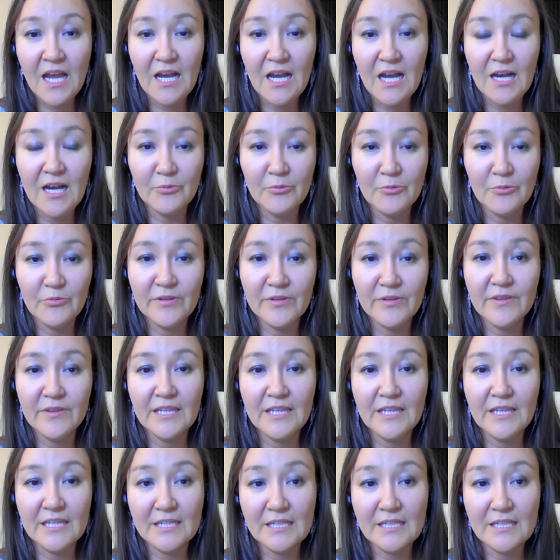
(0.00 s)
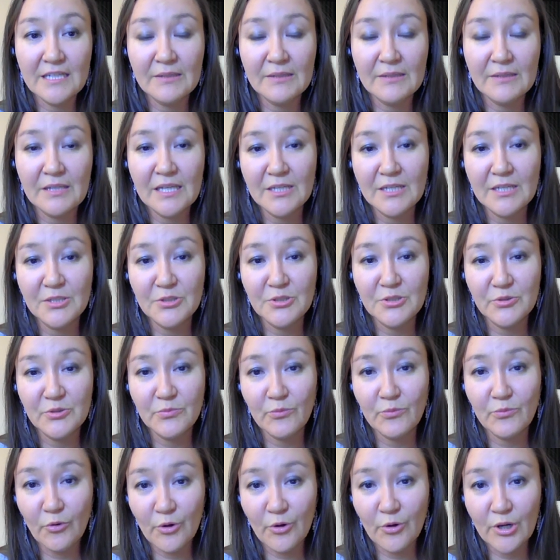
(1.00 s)
with getting to
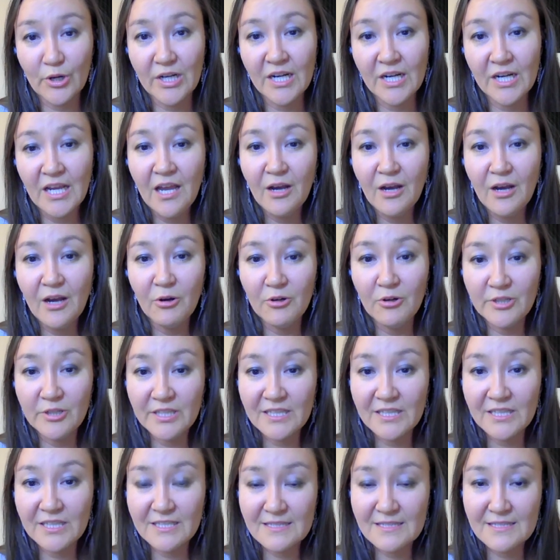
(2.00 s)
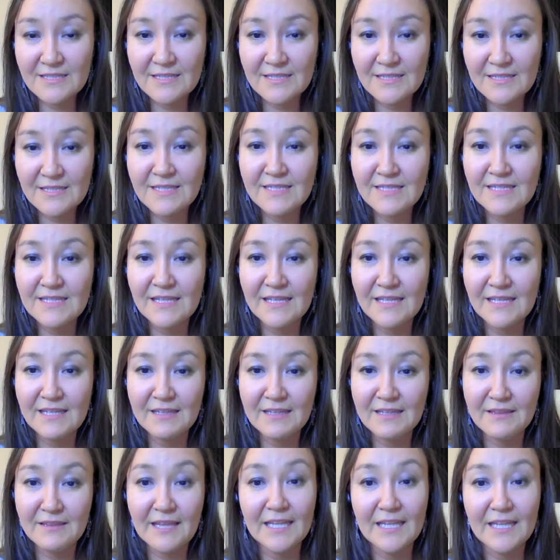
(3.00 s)
more audiences
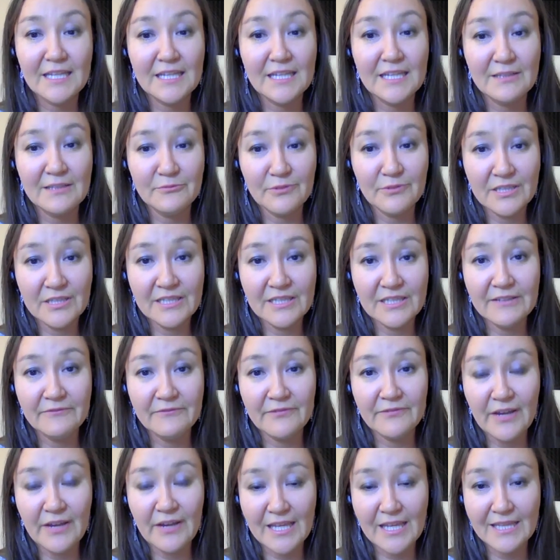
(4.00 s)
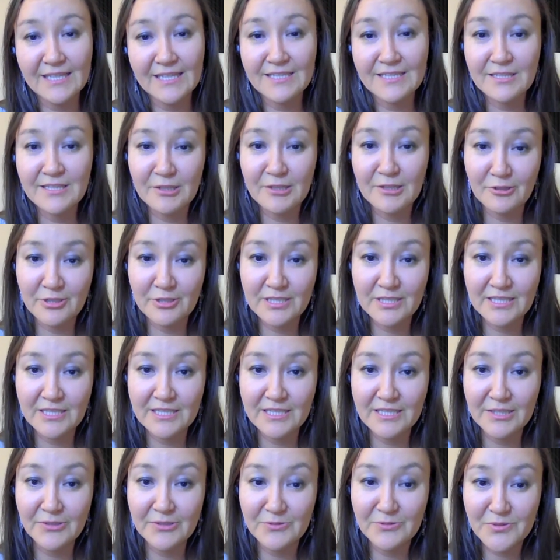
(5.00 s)
that can really find this content
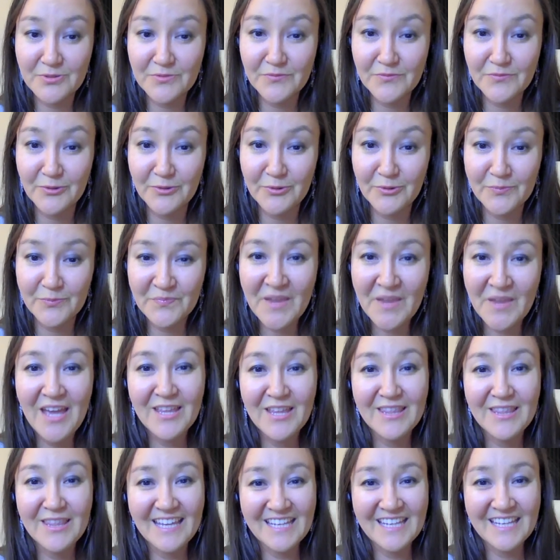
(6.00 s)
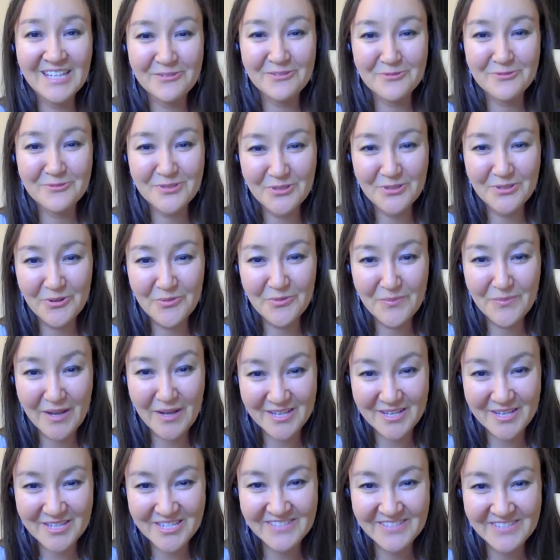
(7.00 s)
useful. Thank you so
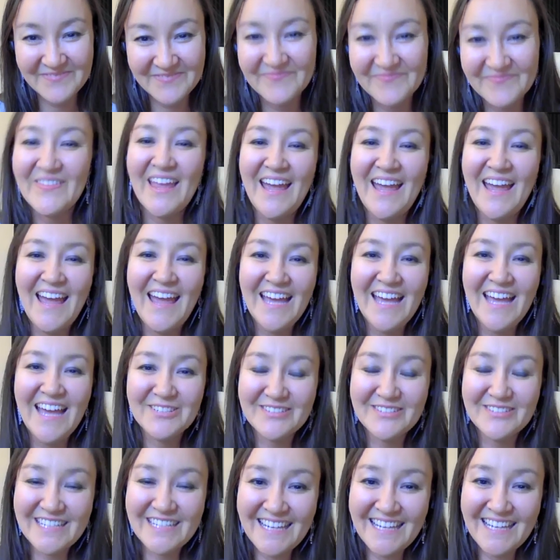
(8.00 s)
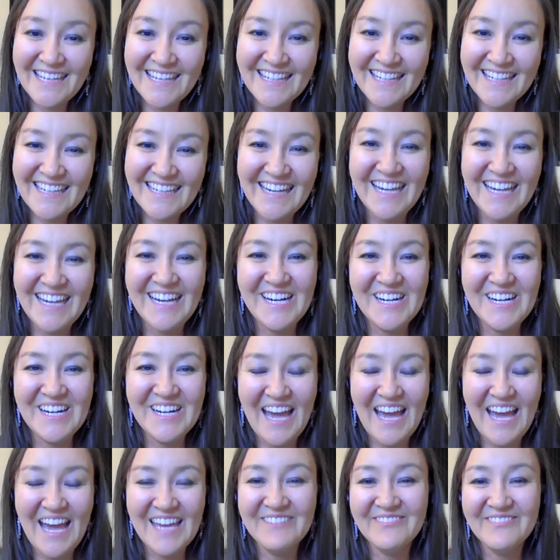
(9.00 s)
much. Today, I
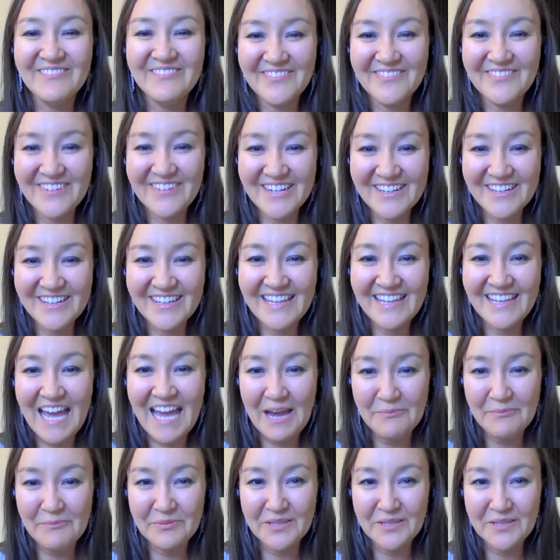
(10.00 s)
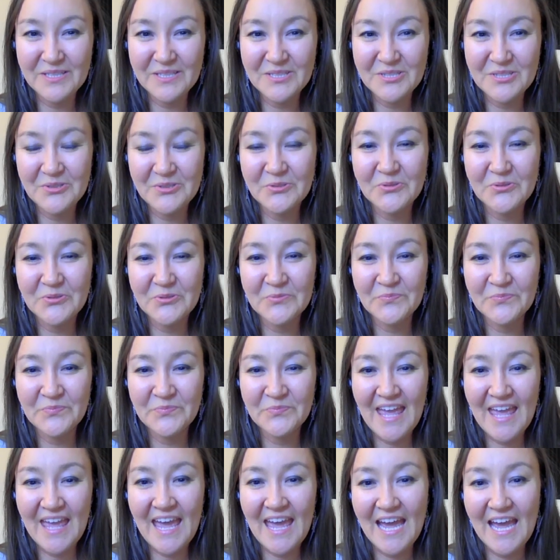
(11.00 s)
am very happy to
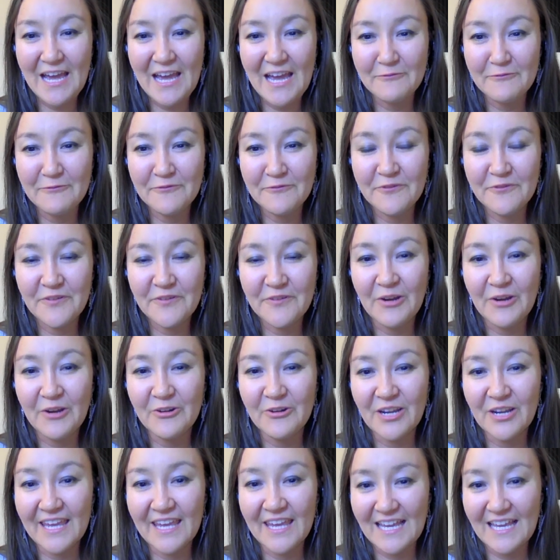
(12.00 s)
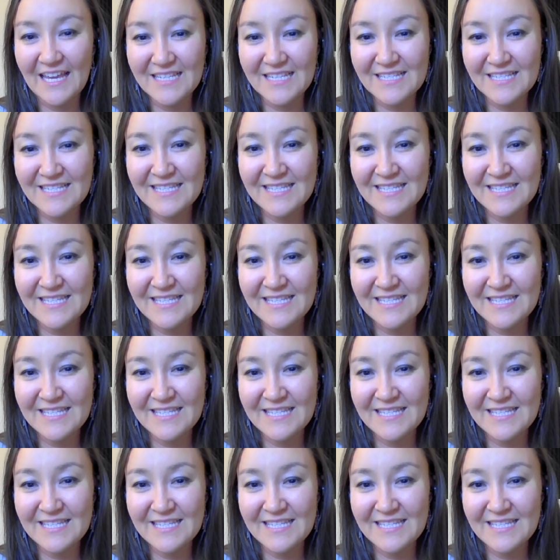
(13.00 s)
have our guest,